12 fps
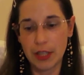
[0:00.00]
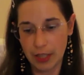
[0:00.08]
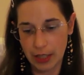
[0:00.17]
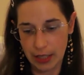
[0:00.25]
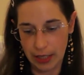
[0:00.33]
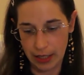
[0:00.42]

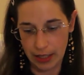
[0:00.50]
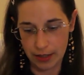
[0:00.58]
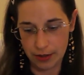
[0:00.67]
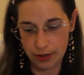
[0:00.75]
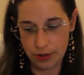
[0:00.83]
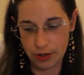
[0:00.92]
It's
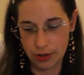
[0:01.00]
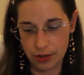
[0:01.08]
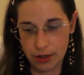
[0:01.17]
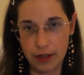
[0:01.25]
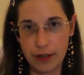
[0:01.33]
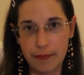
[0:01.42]
just
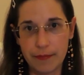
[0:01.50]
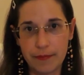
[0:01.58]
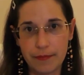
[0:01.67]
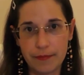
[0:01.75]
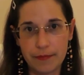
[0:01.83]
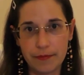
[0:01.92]

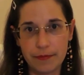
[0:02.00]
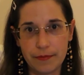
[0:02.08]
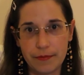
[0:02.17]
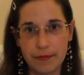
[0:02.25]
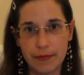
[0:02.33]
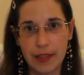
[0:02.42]

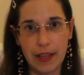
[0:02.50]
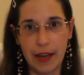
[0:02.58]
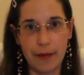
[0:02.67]
yeah,